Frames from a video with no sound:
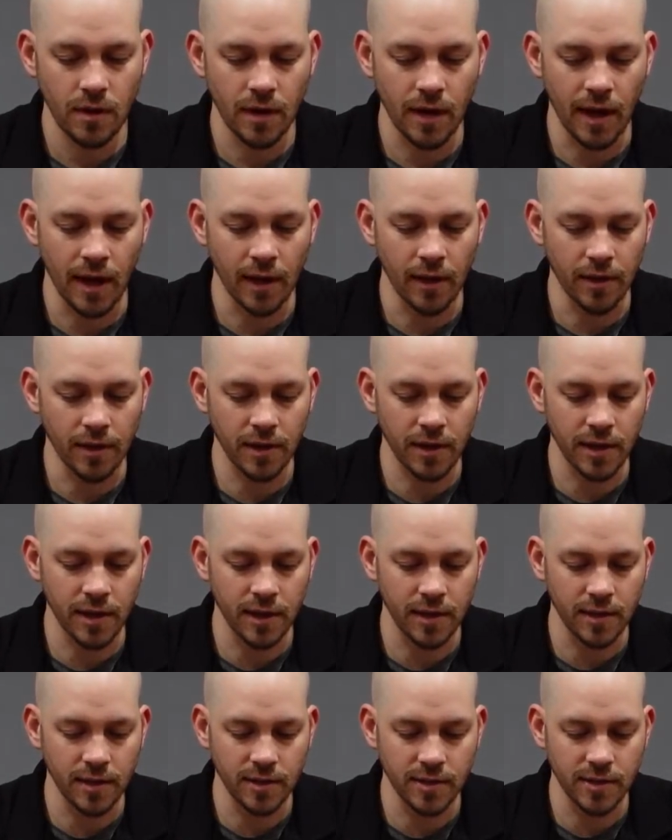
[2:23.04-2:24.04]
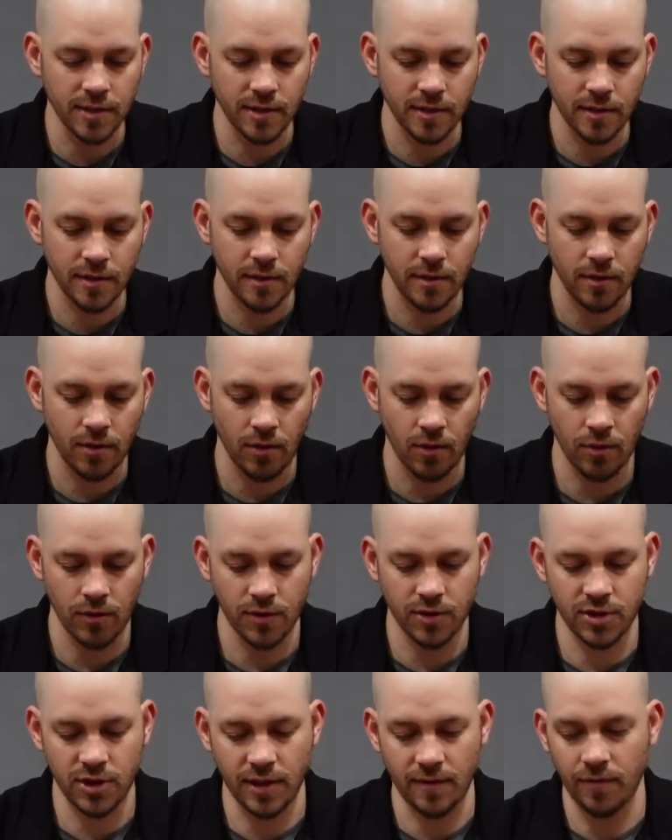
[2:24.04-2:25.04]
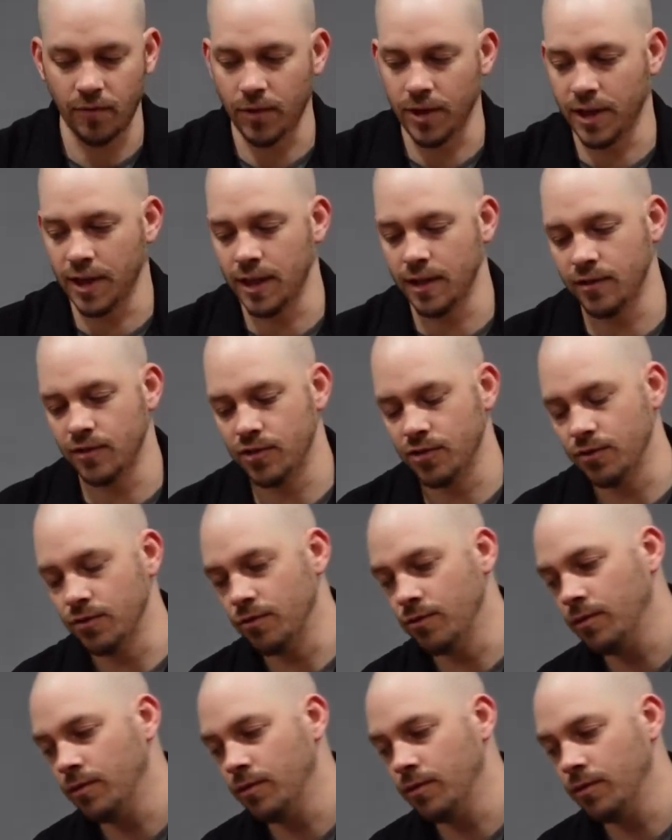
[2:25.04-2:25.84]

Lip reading: Allen keys, all the stuff we need to